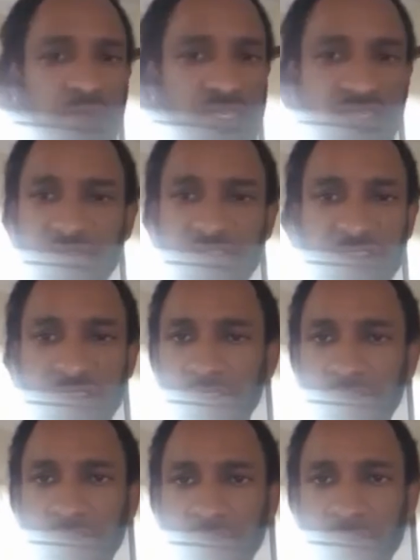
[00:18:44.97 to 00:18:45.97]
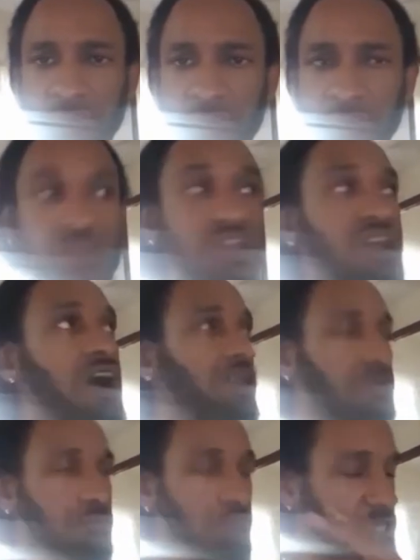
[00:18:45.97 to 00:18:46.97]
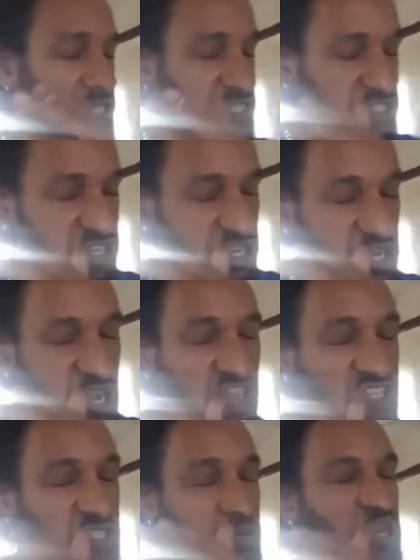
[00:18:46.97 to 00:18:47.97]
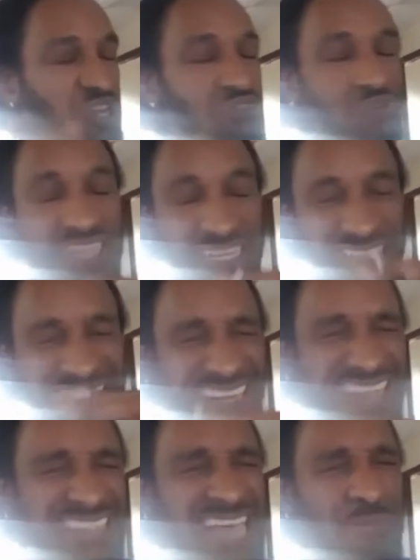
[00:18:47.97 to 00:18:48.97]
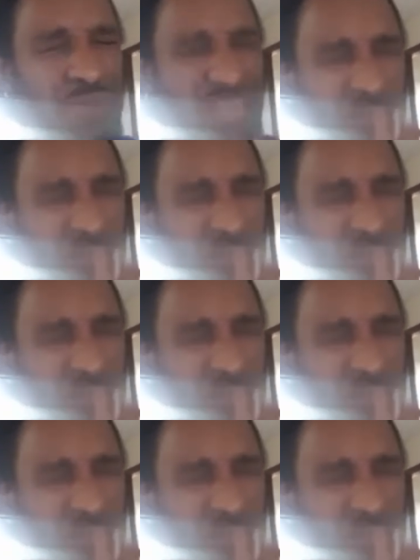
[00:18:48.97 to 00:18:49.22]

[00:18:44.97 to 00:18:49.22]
of stuff here. None. But you see the culture, what they do is they take their time and